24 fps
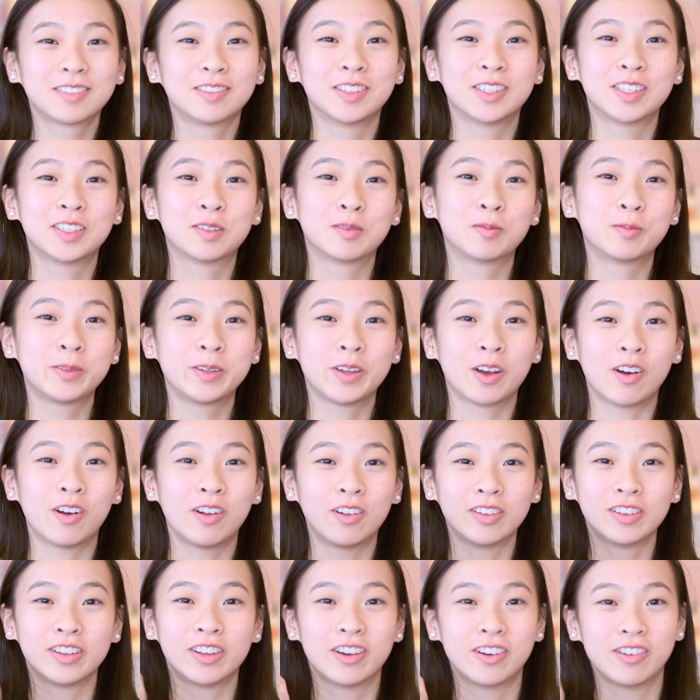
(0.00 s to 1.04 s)
which we
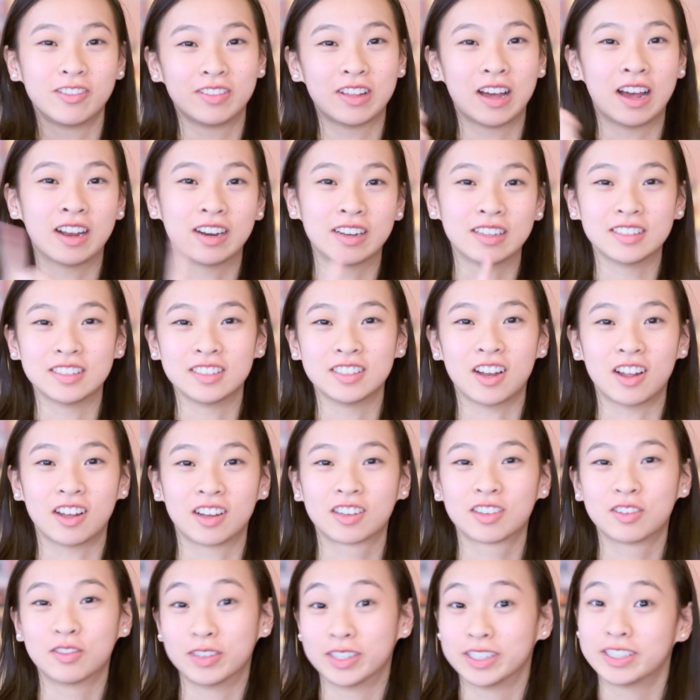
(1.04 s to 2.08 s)
all know that is
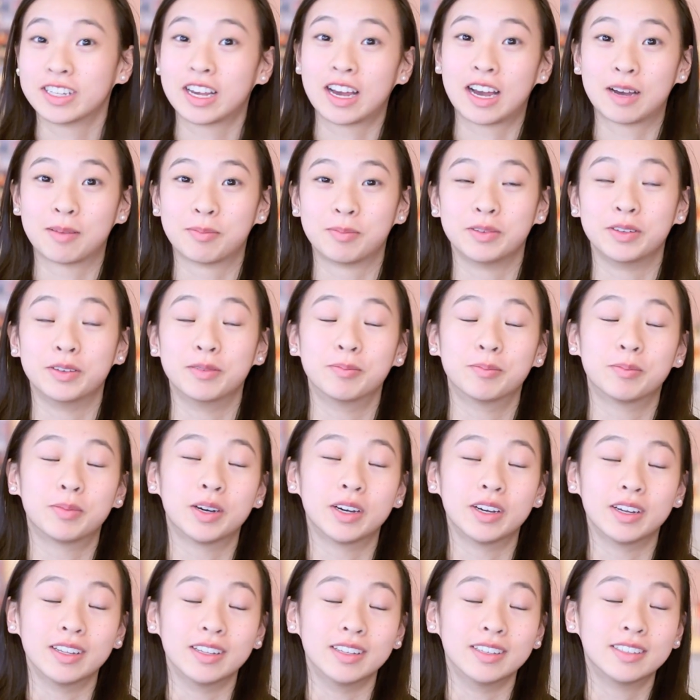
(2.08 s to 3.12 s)
not going to happen,
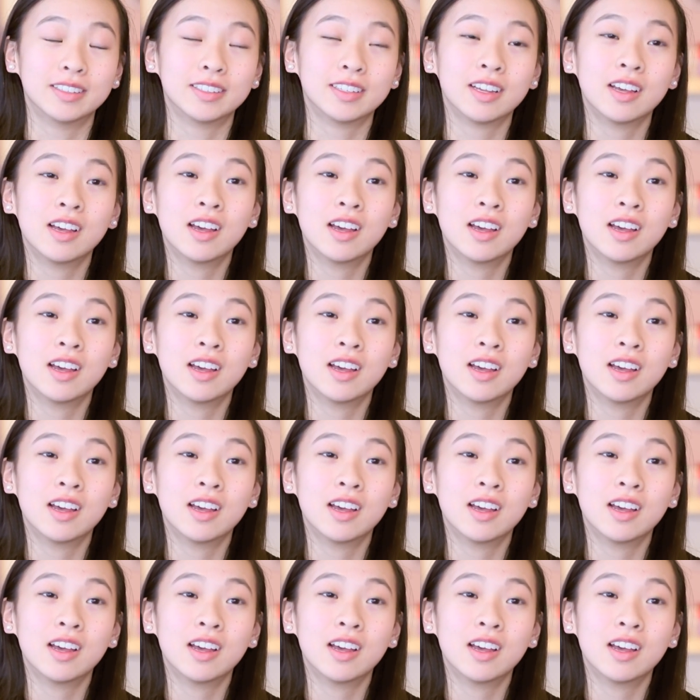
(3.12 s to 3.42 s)
but